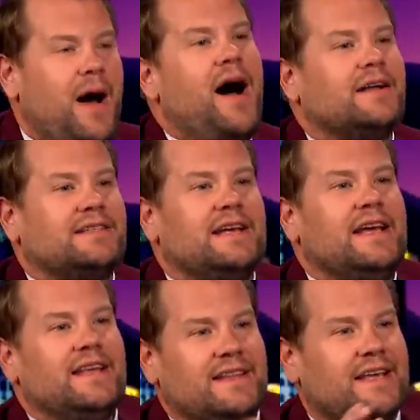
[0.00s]
but
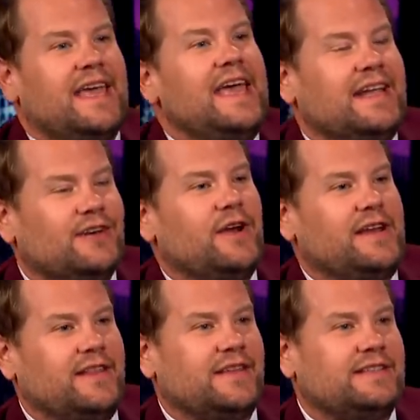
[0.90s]
the key
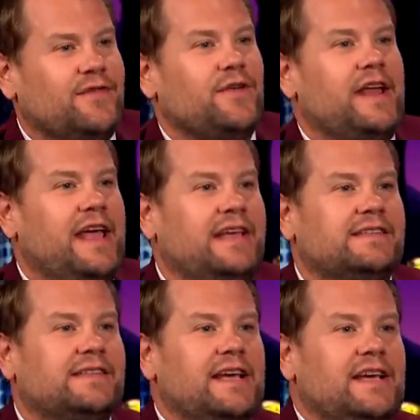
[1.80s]
ingredient that's different
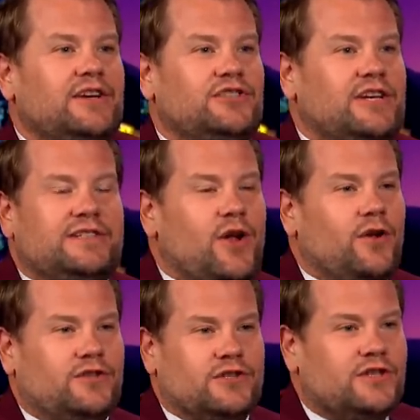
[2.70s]
is she's
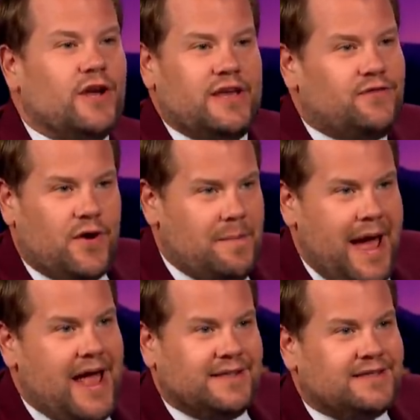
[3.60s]
not just looking for a
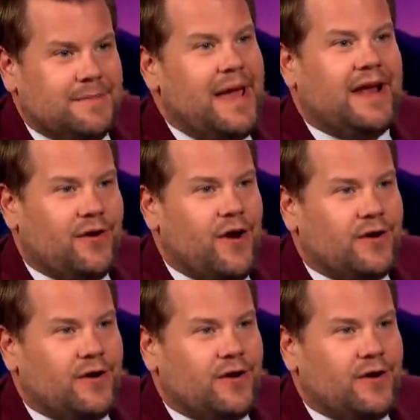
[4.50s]
man to make her